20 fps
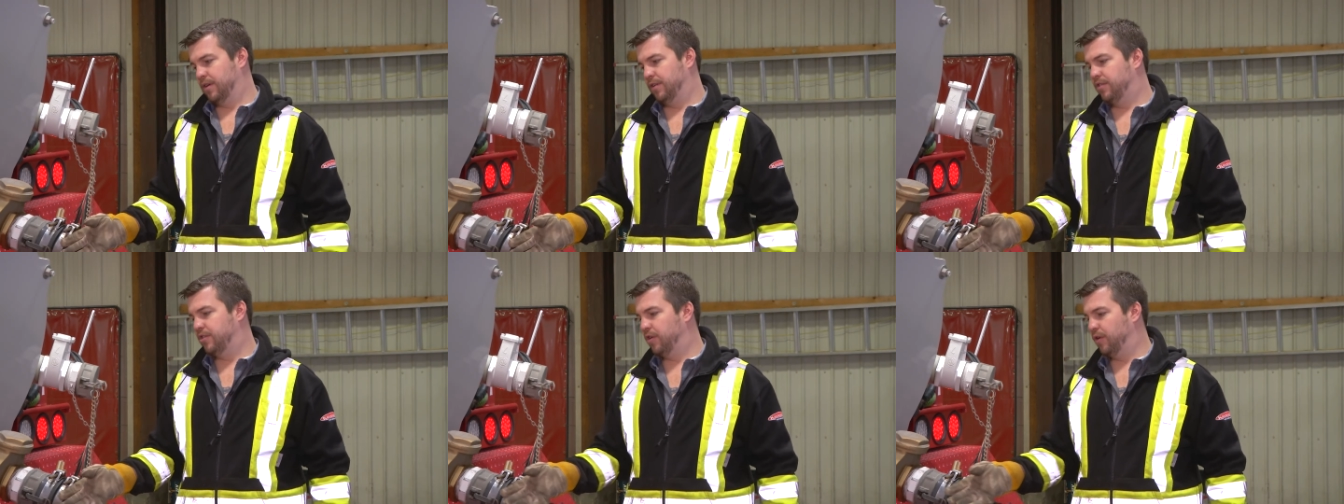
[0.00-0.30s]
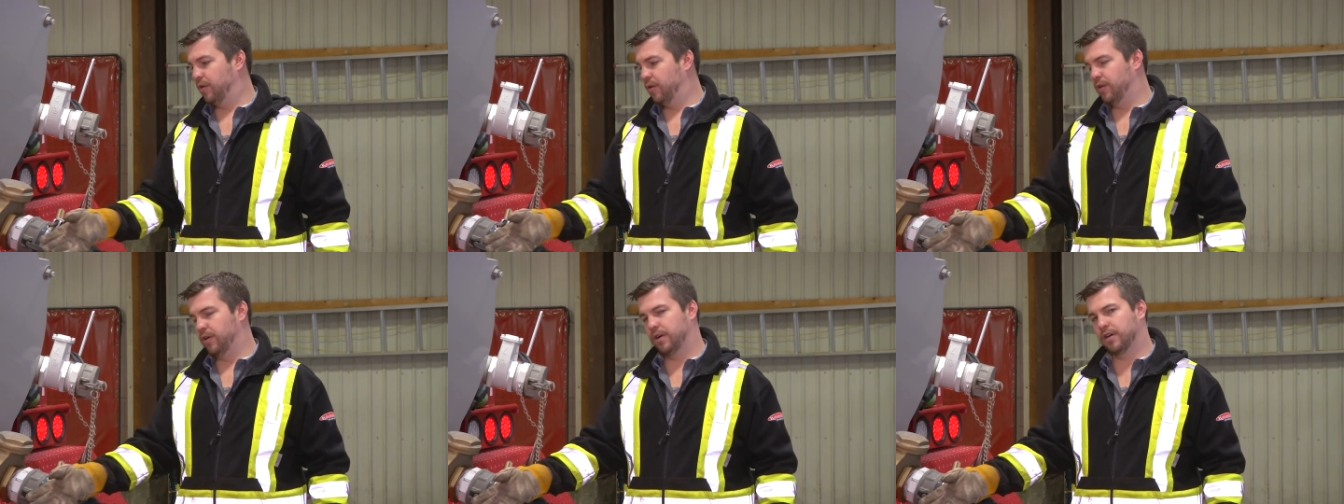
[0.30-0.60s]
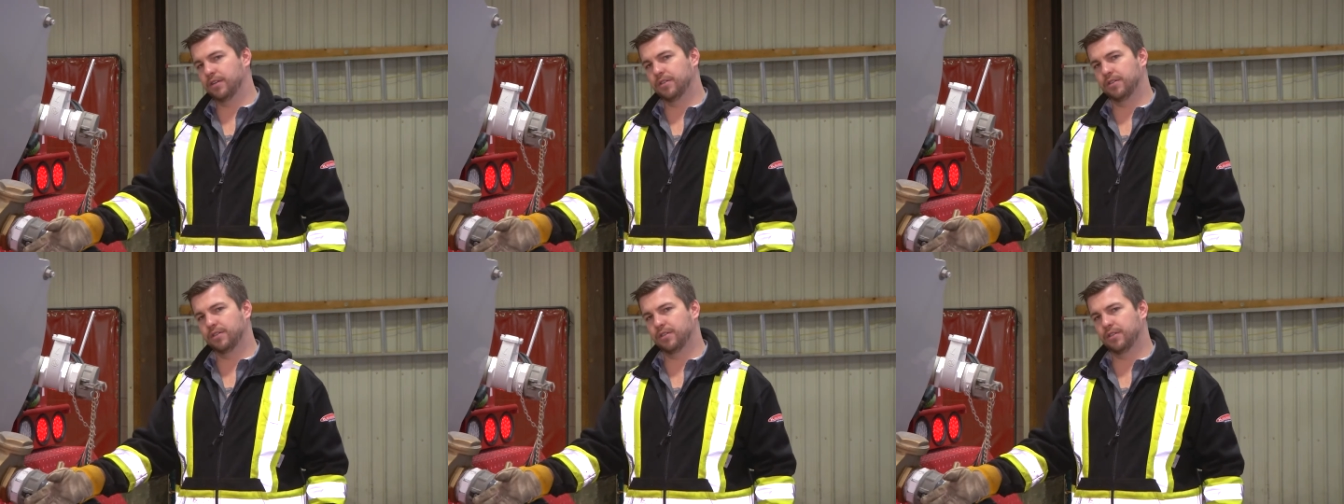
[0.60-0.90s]
tow
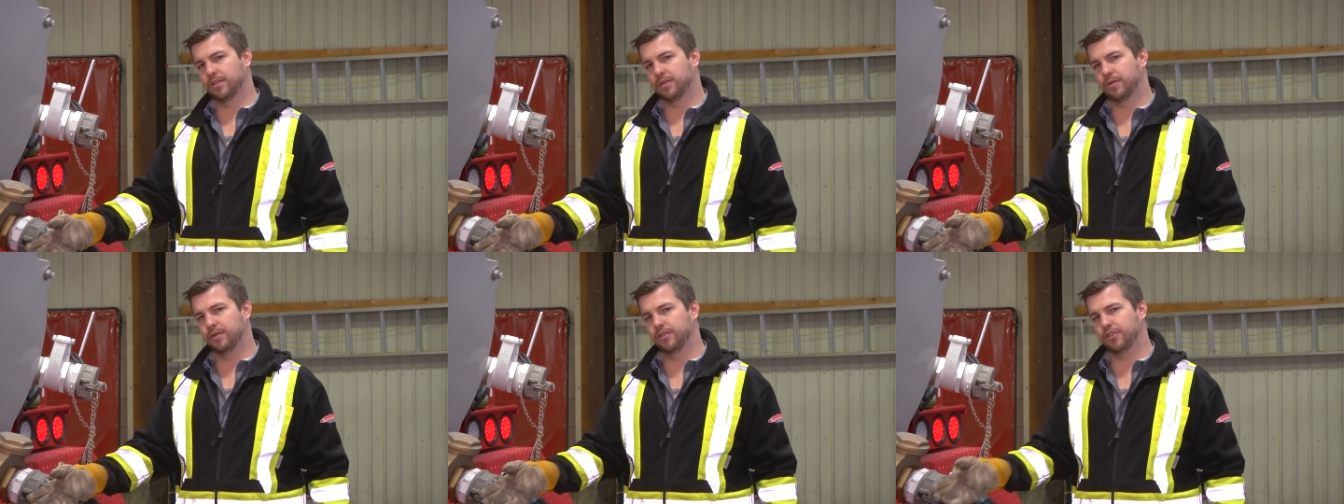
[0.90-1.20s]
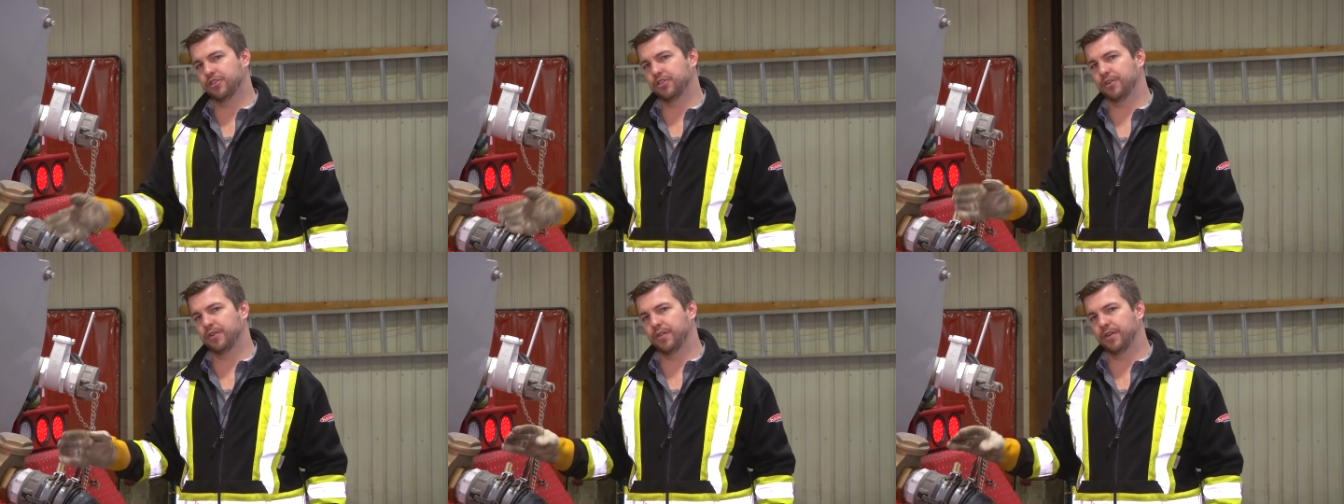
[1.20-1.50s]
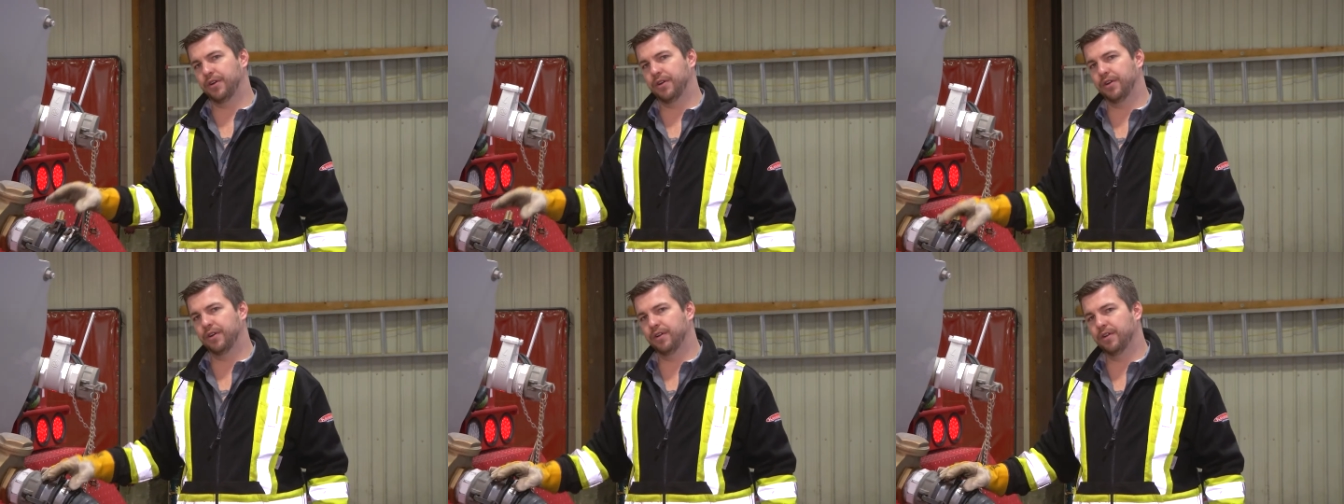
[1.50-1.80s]
hooks to ensure
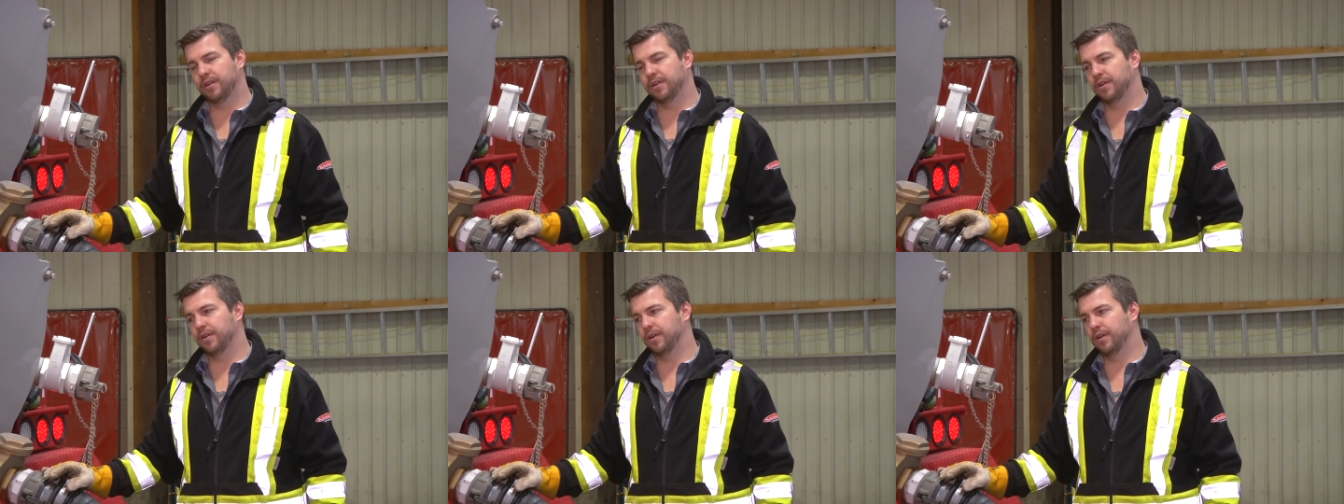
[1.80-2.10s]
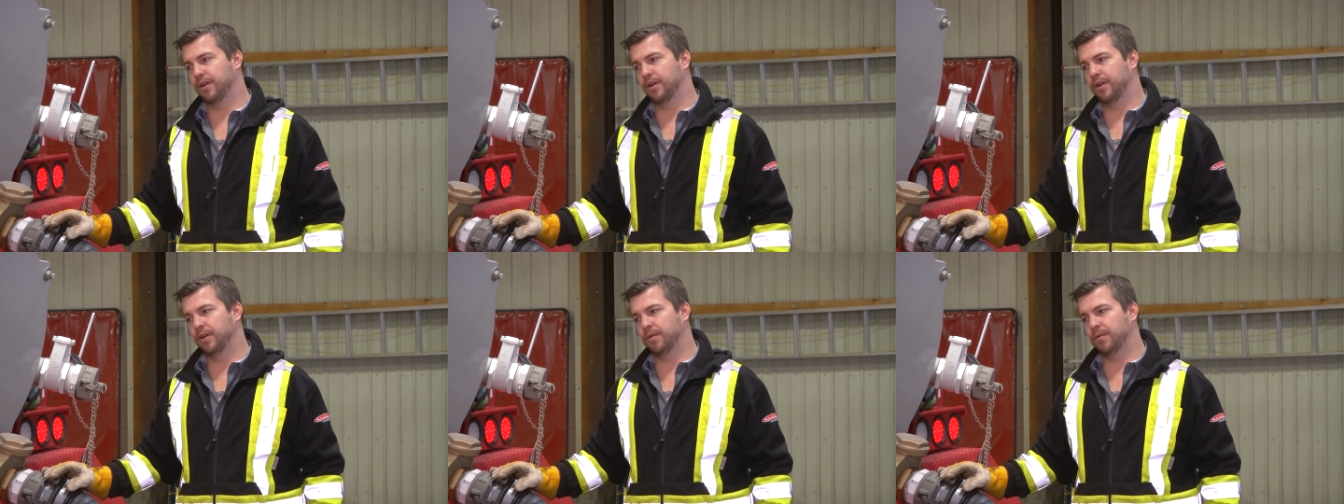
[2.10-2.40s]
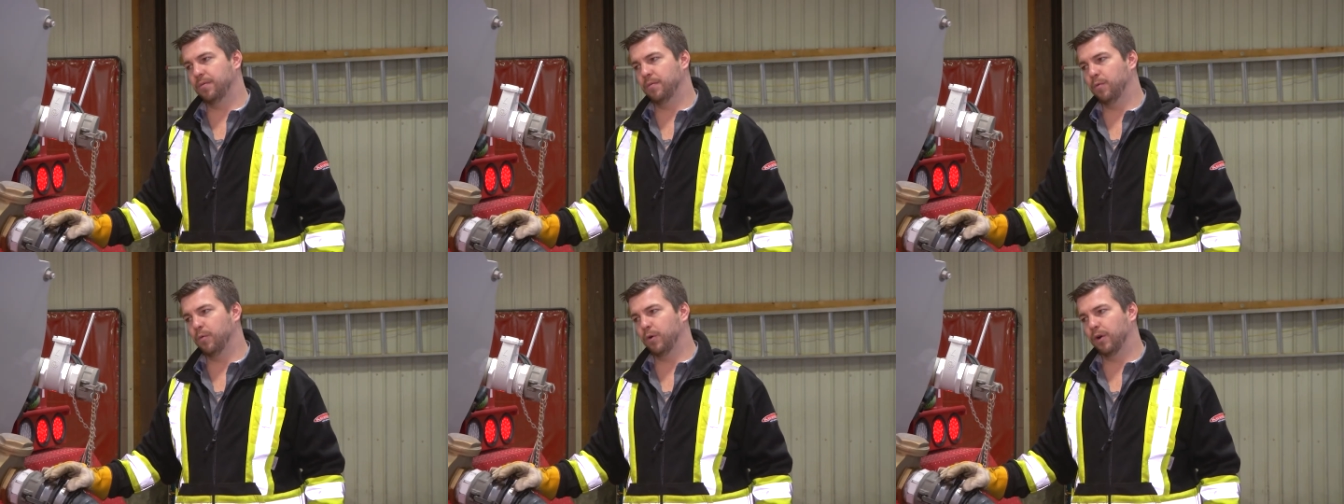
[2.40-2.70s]
they're in good
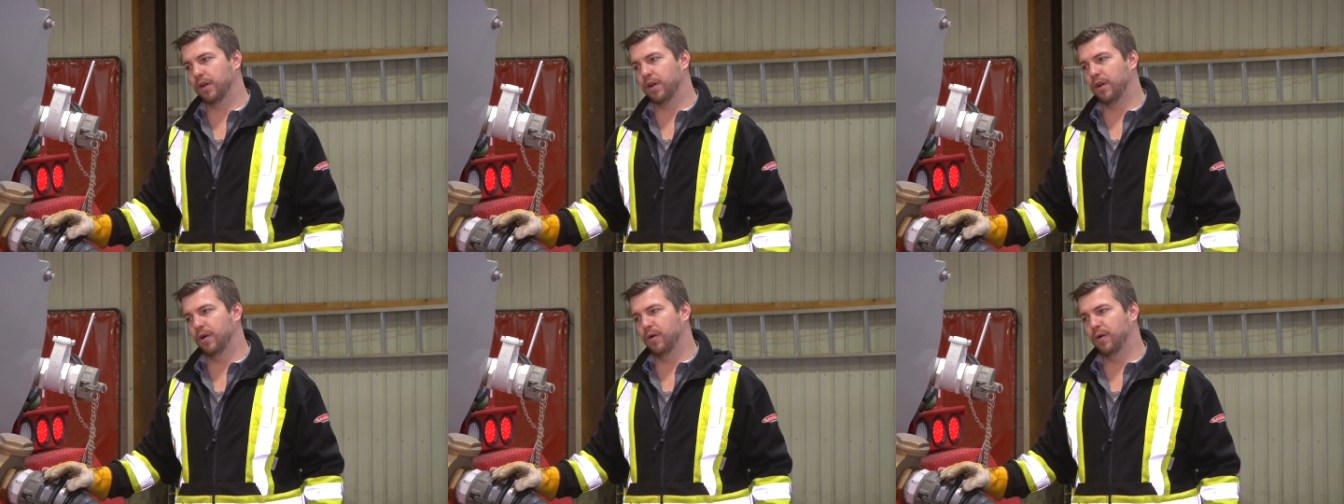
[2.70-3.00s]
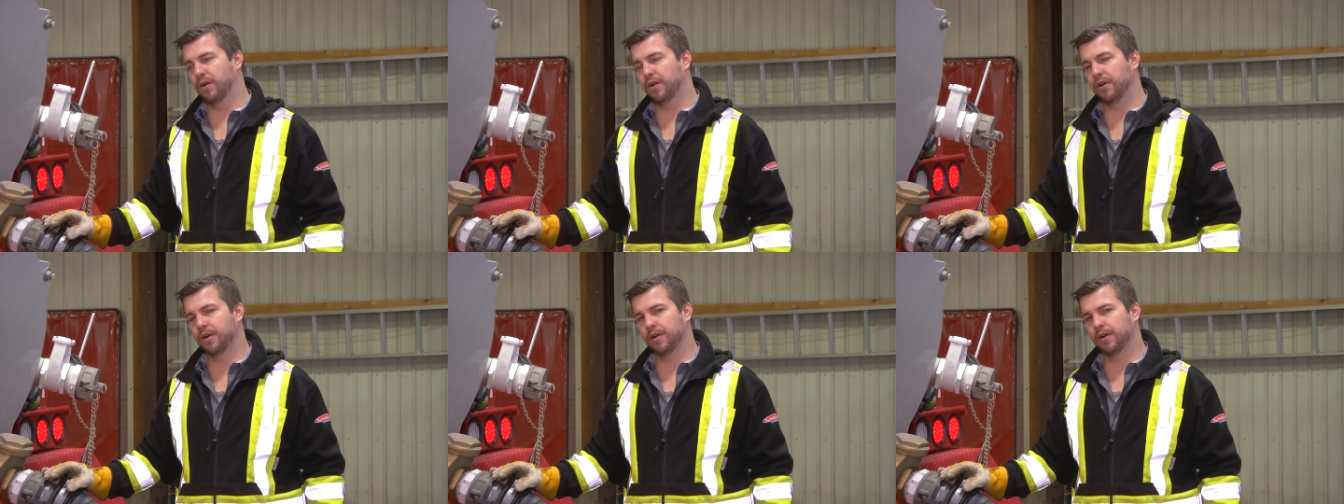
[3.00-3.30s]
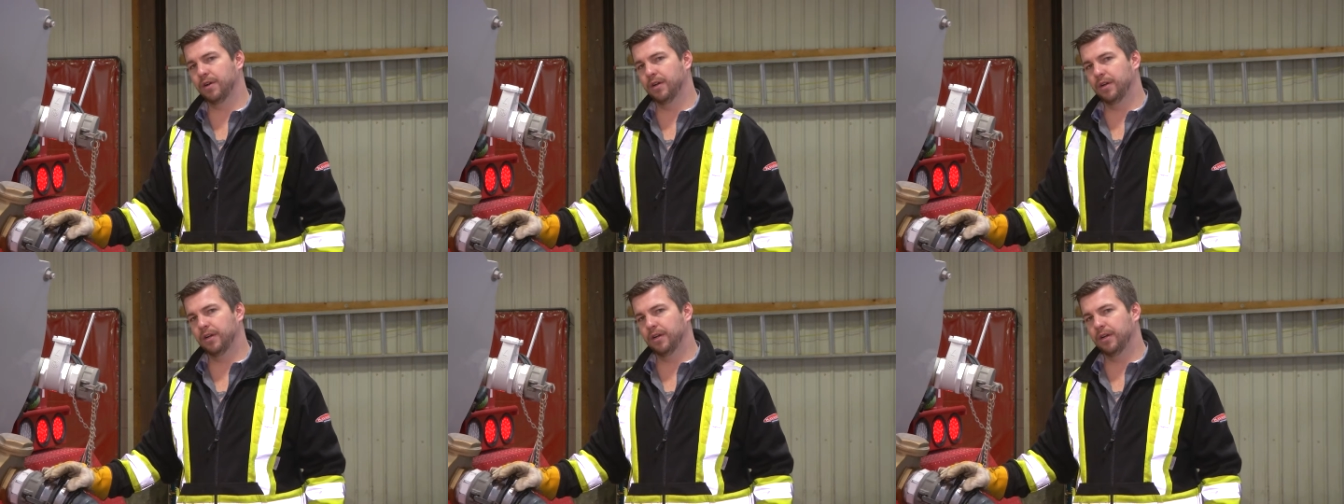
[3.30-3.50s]
working order,